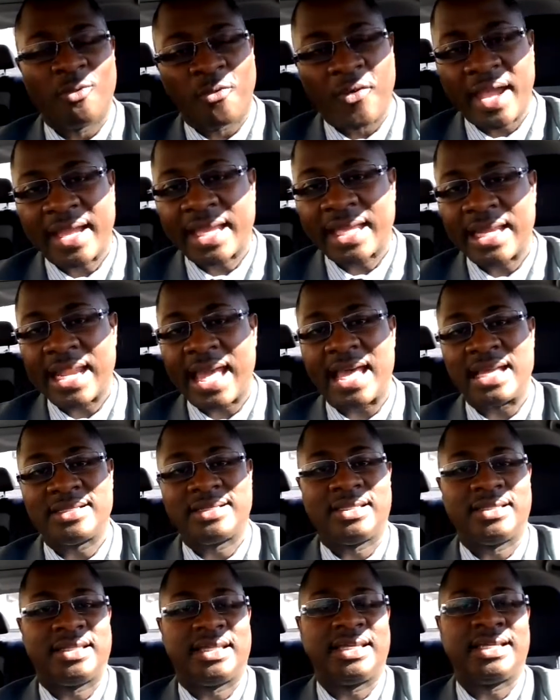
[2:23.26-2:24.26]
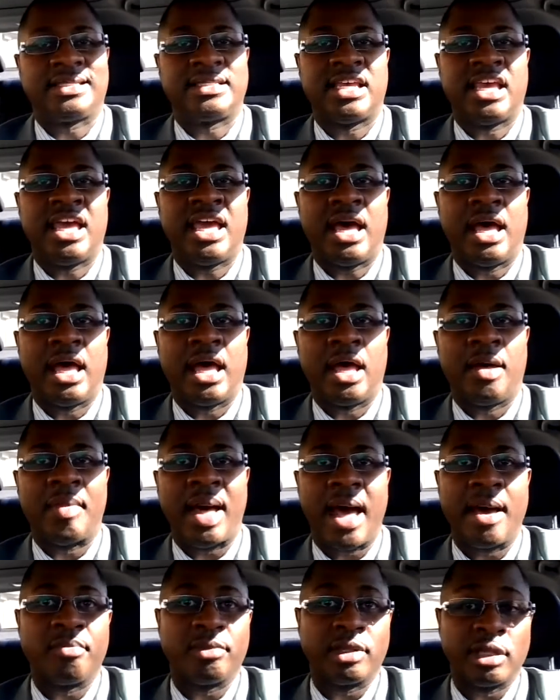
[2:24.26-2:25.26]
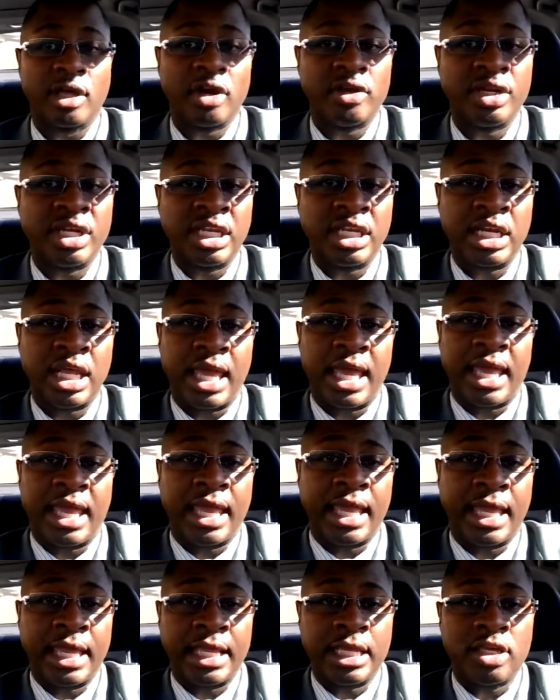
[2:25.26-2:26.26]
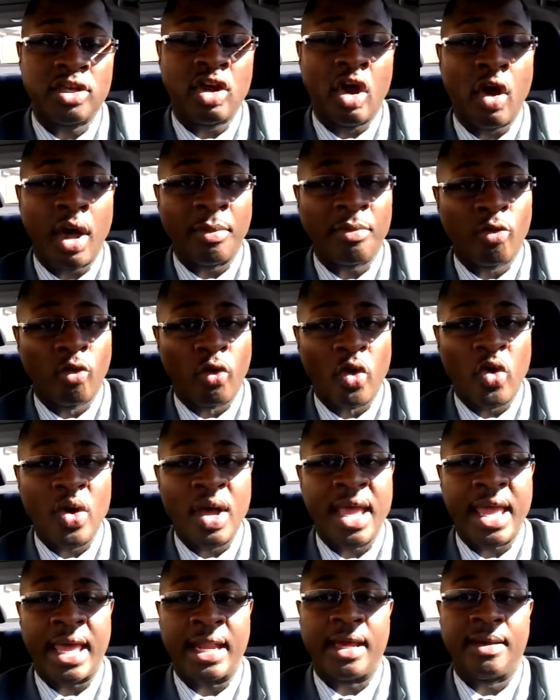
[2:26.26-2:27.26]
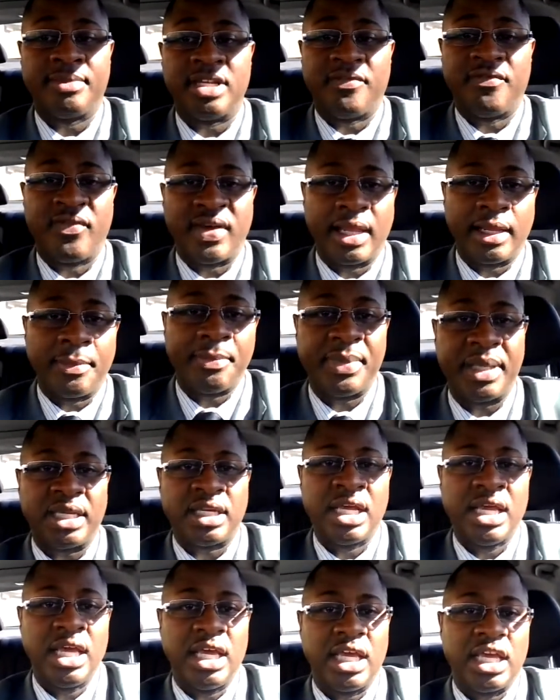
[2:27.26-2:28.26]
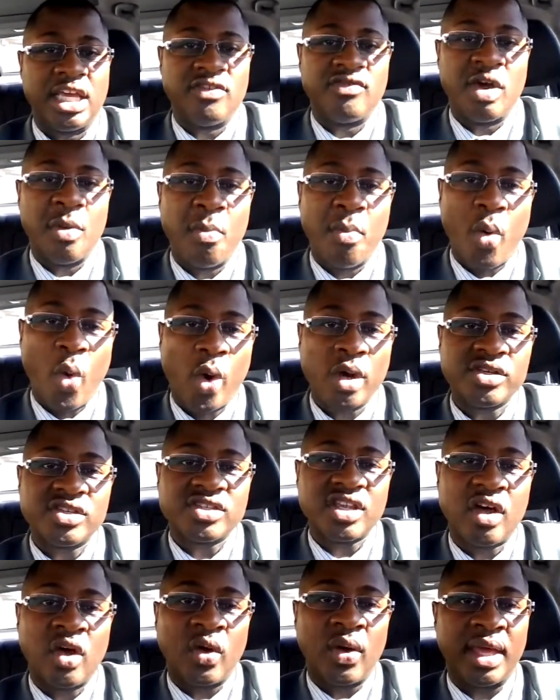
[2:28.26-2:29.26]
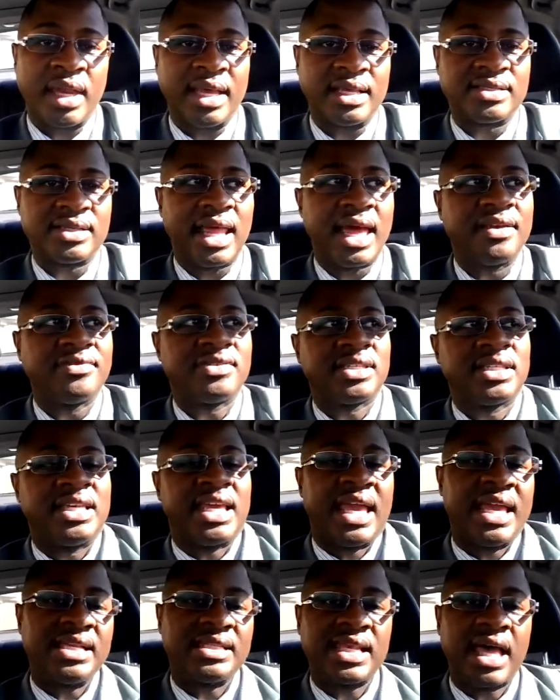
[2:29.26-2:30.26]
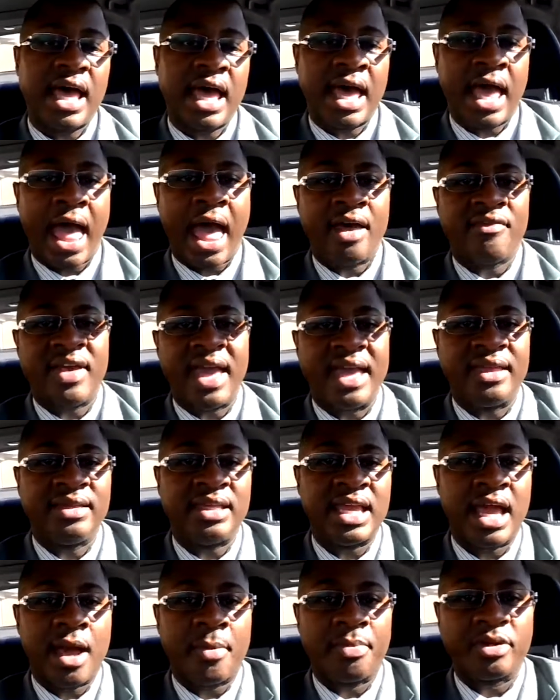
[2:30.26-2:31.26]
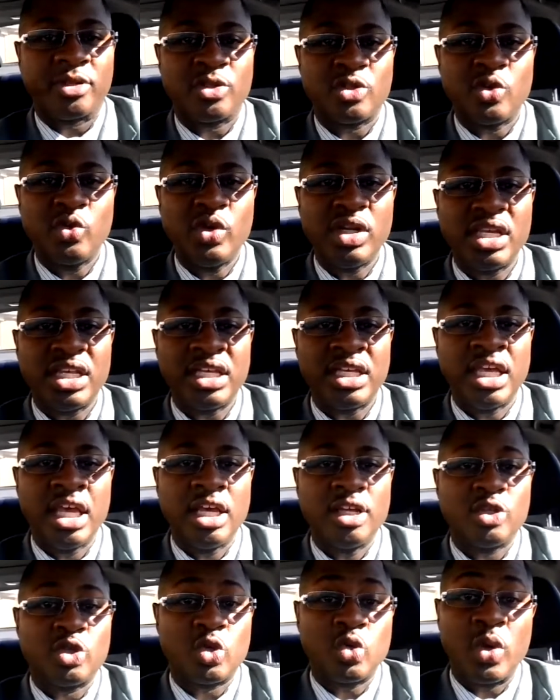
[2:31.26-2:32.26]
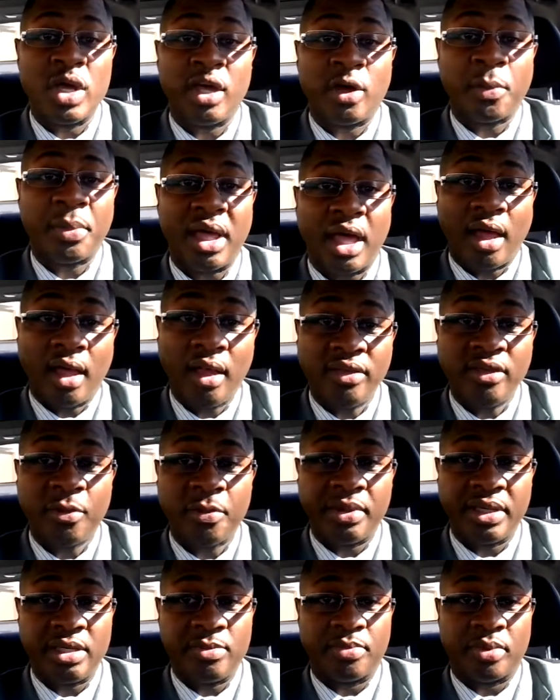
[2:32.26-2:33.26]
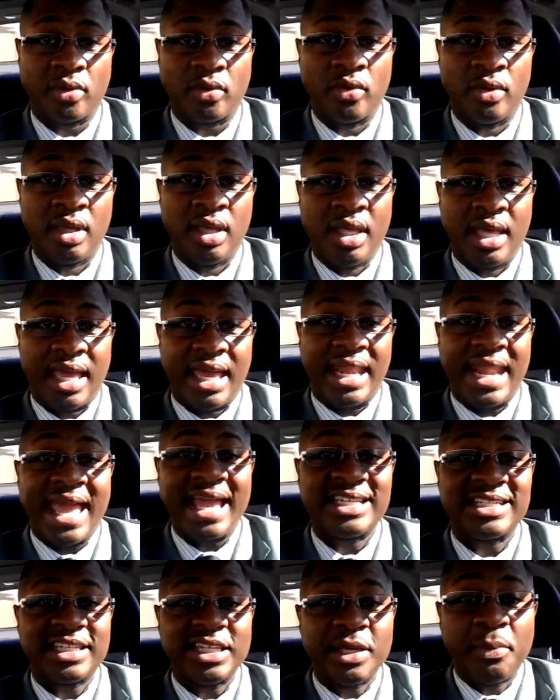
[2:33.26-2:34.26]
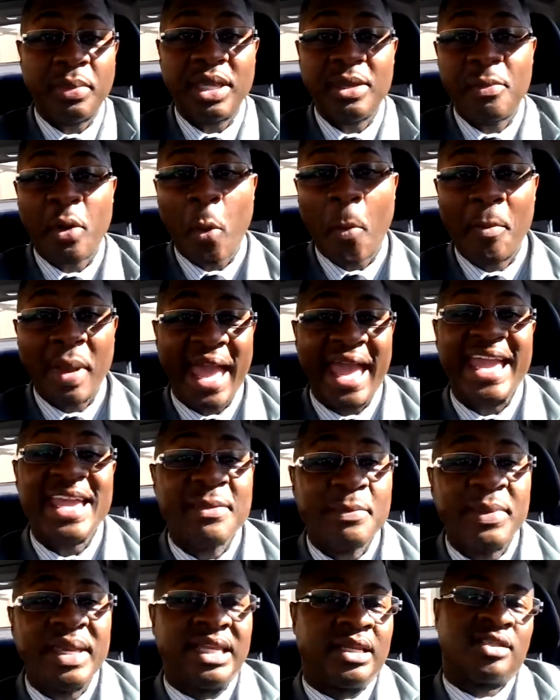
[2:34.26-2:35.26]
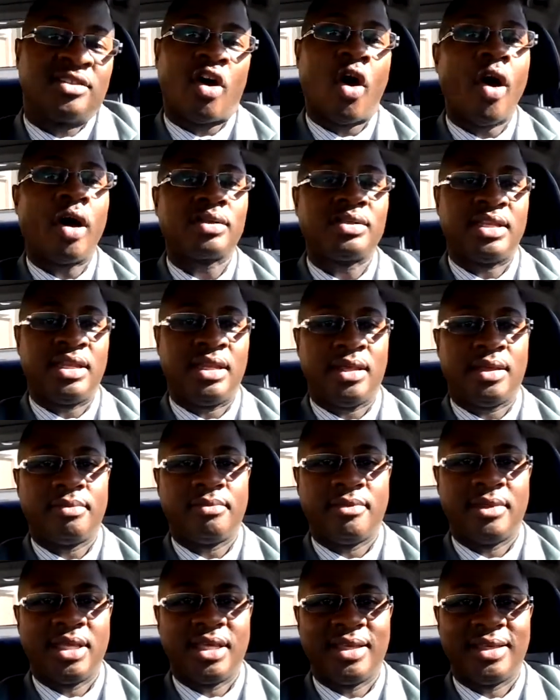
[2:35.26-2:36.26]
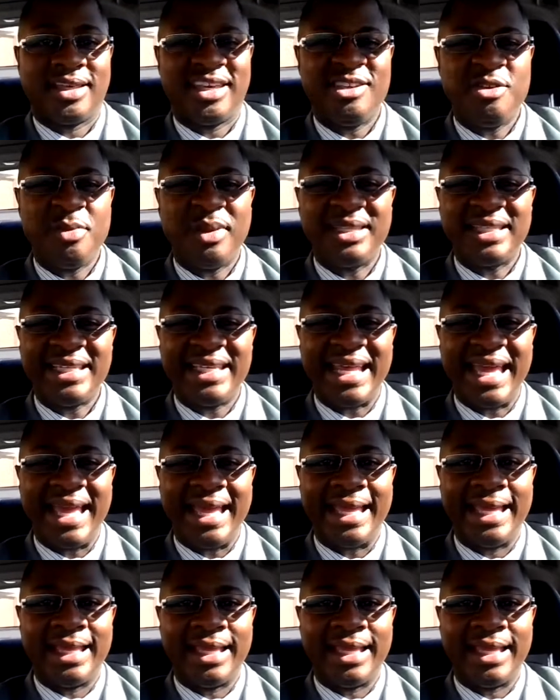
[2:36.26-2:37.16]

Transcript: recognize the things that um, I'm learning and you know I'm growing and I'm developing even more so and as life's liaison I've had the opportunity to help other people and actually people pay me to talk to them can you believe that